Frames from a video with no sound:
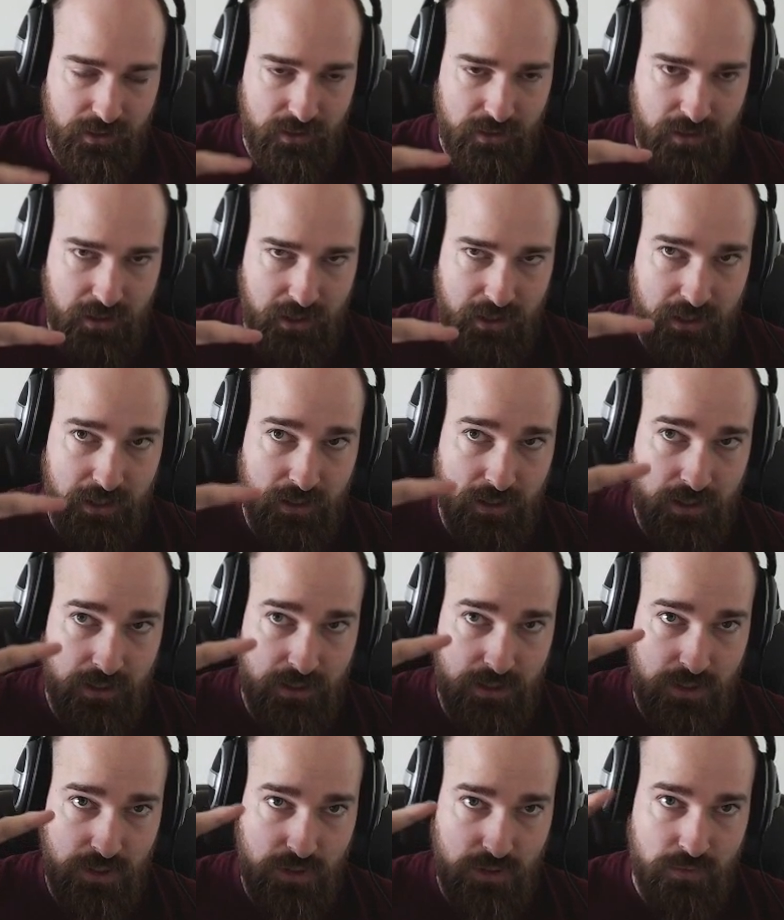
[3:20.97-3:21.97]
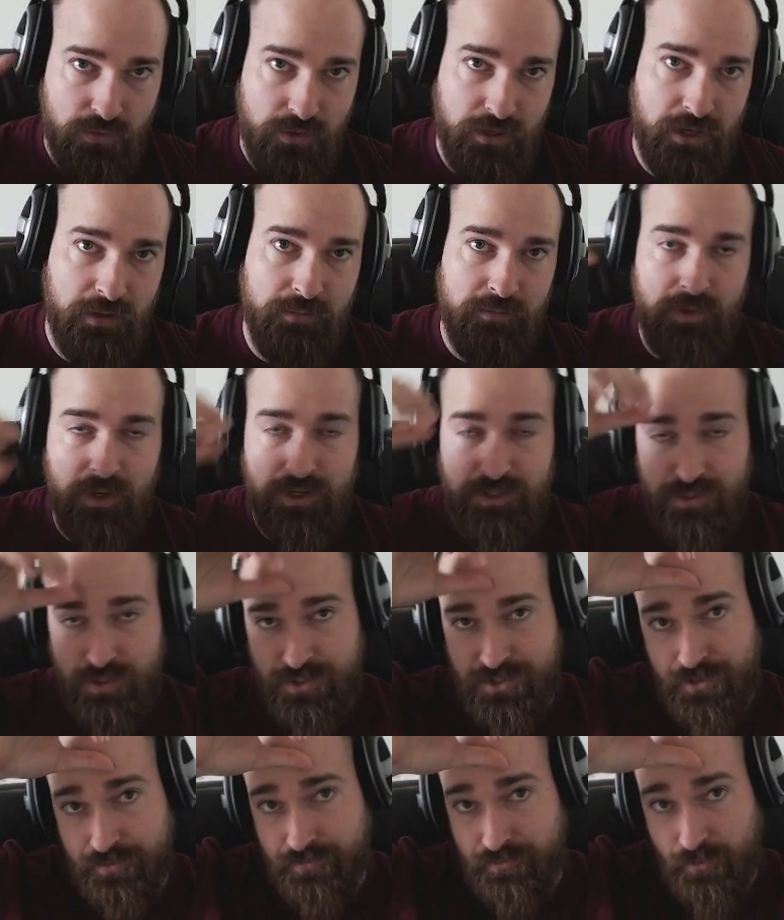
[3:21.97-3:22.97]
then you can, as long
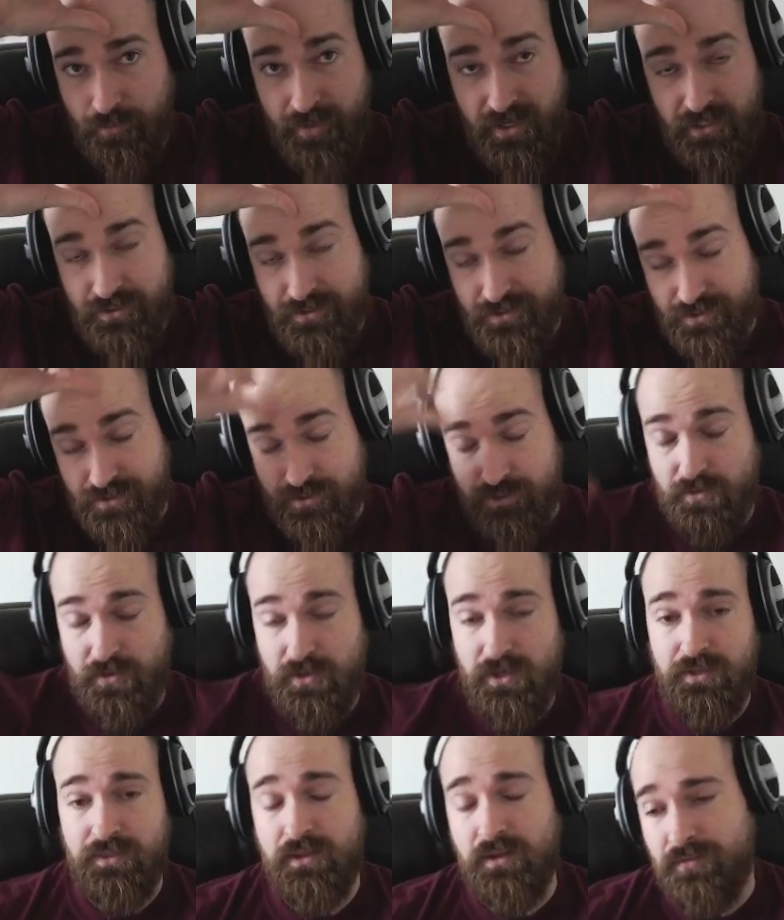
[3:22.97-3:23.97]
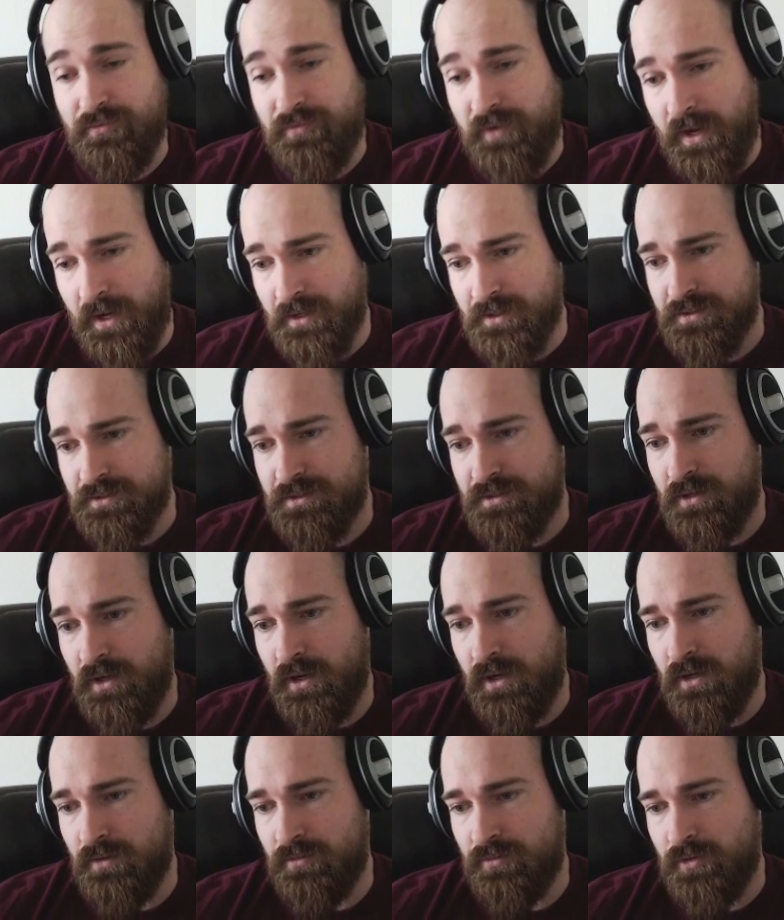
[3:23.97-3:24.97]
as you're at full maintenance, you can get the effects
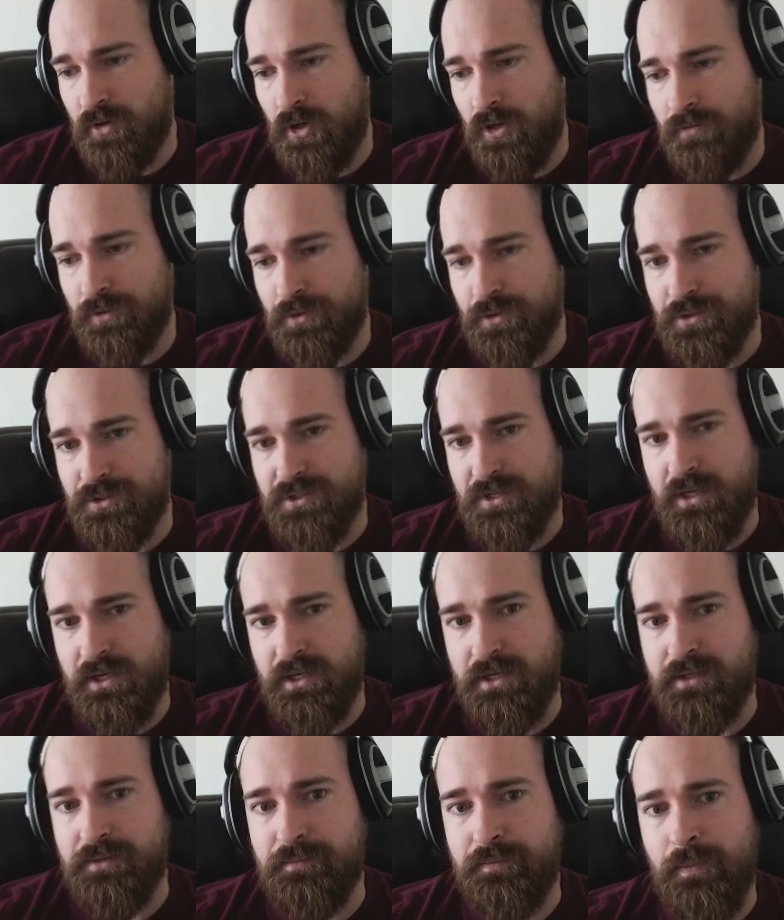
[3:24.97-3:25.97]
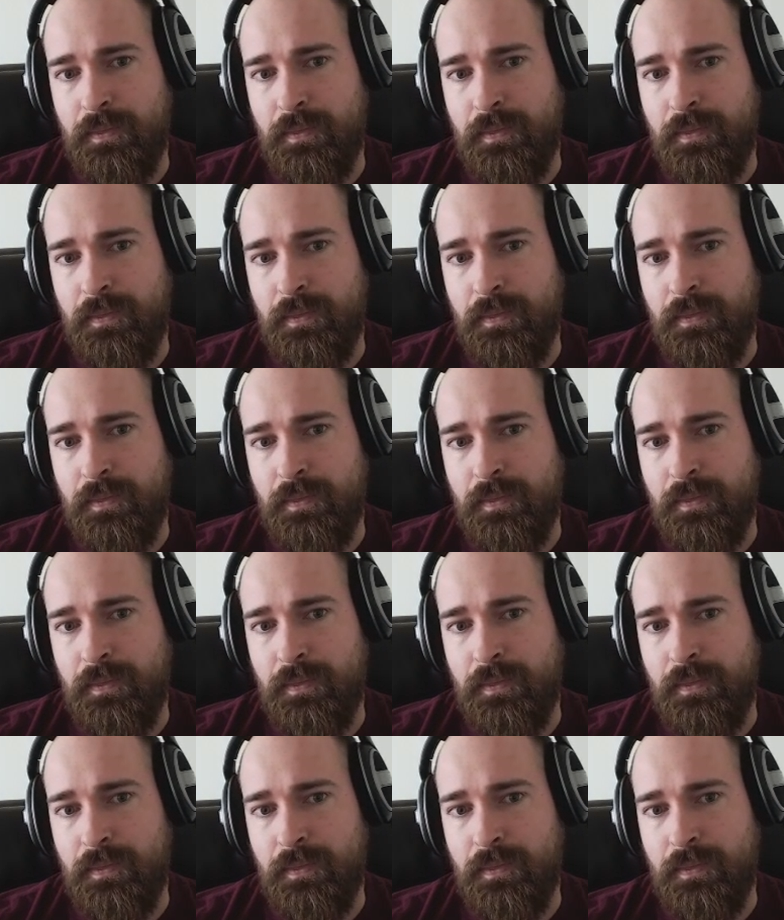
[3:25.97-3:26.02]
of Call for Crusade